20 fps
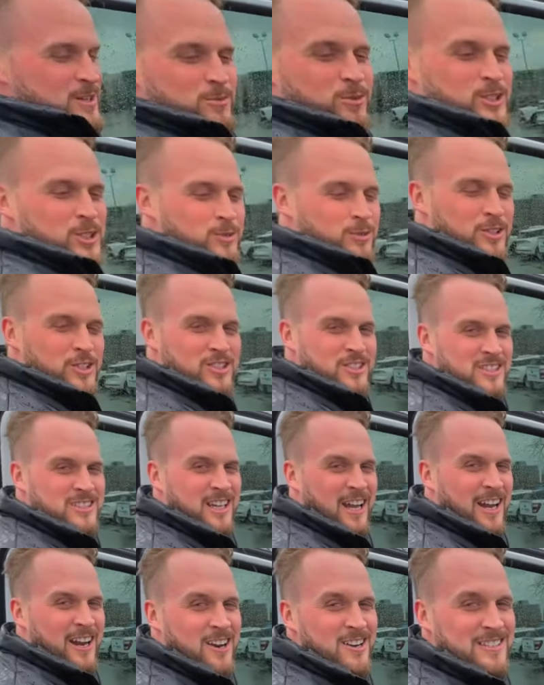we'll, switch the
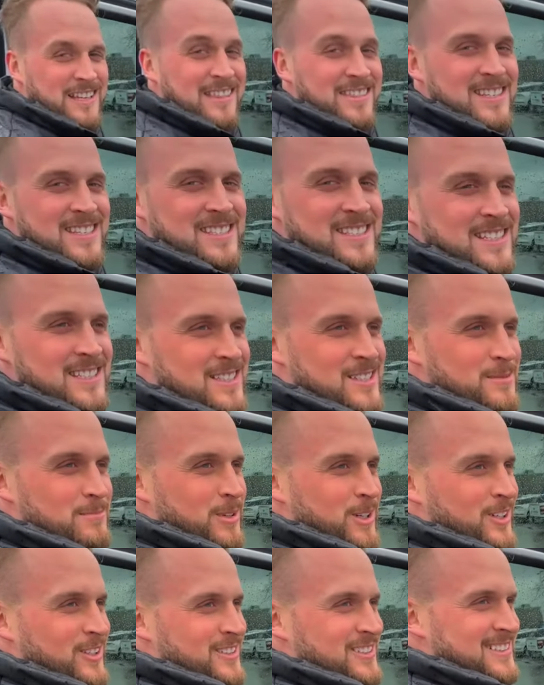tires and the
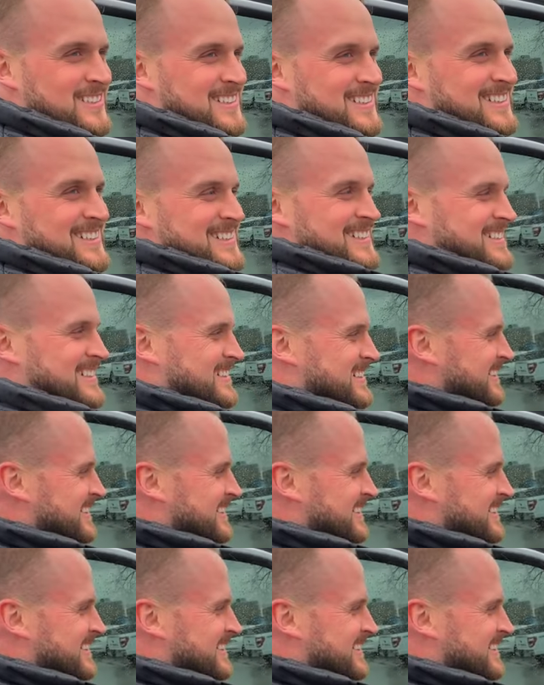seats tomorrow.